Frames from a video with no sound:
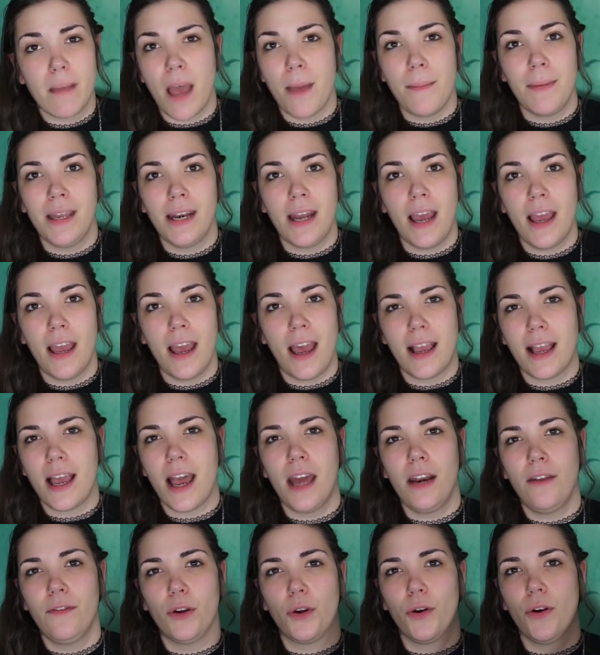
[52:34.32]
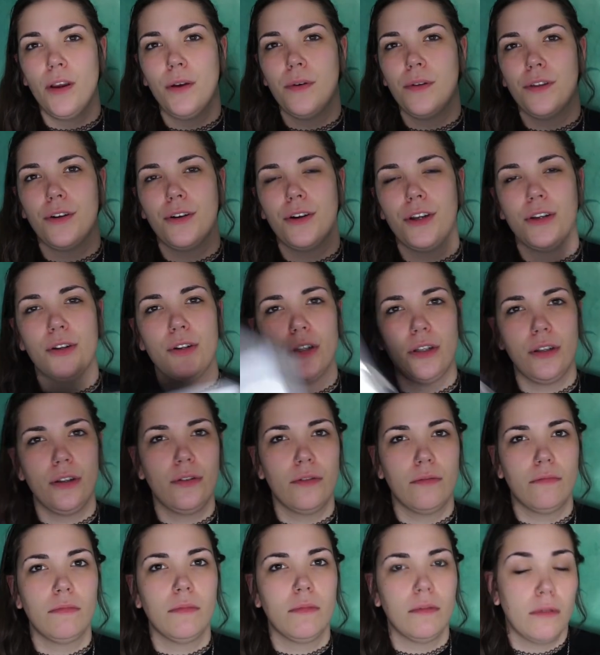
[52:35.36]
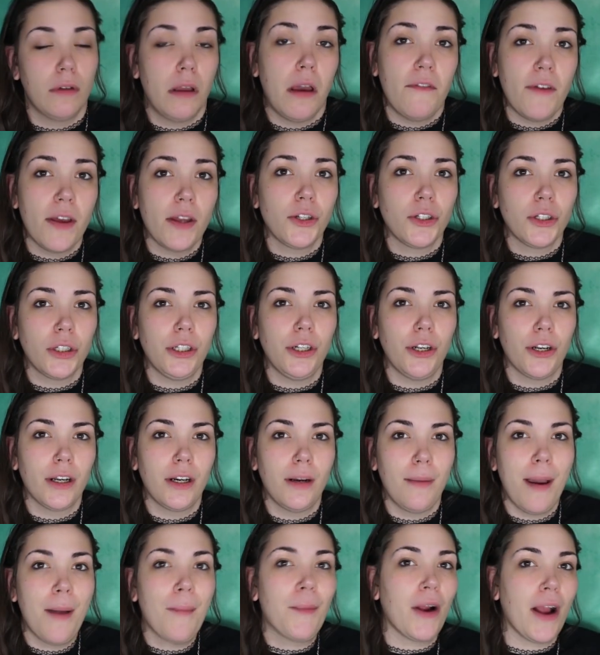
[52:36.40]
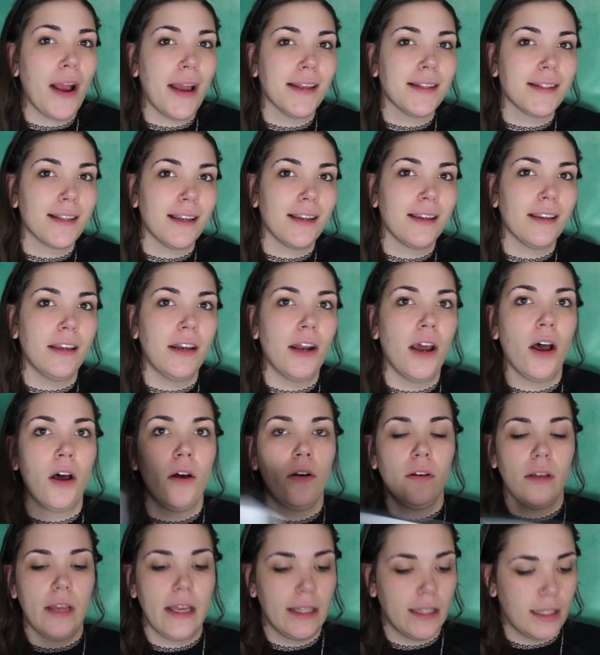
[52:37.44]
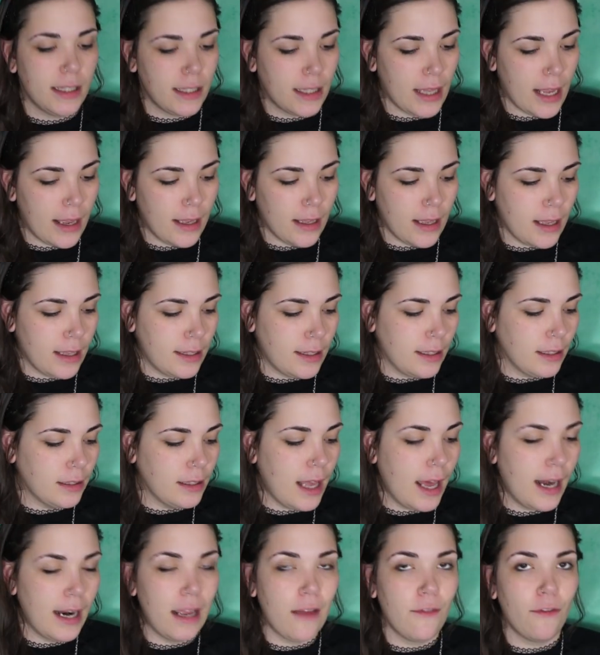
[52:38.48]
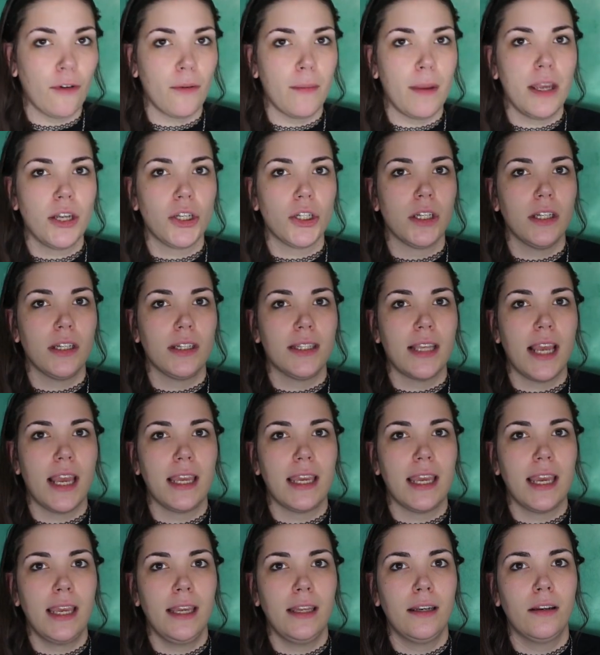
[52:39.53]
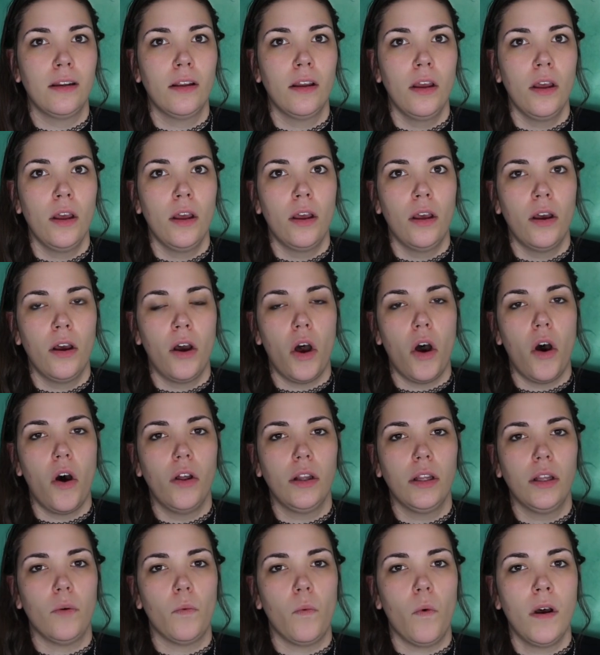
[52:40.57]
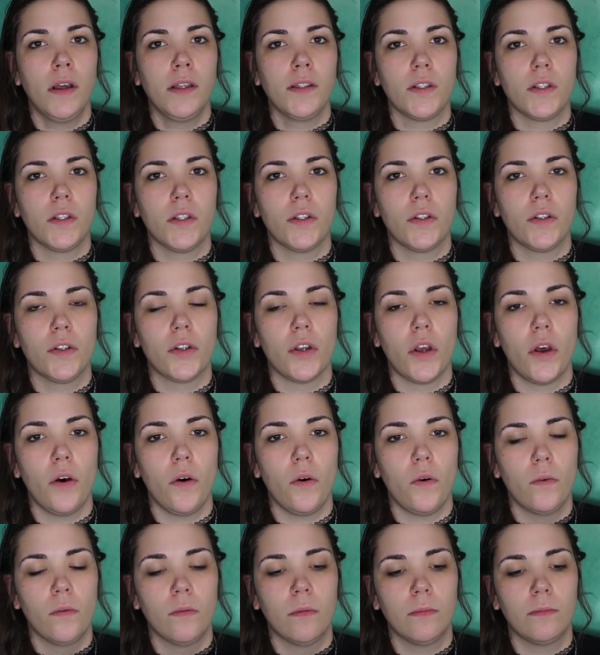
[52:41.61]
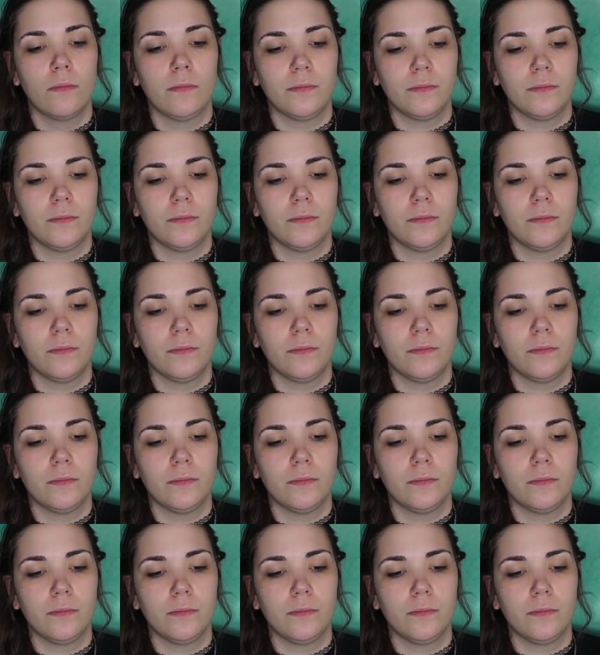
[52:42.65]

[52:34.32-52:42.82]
I mean I, I kind of agree with her. You should you eventually you're gonna memorize it, you know? It's it's a lot of information to take in all at once, so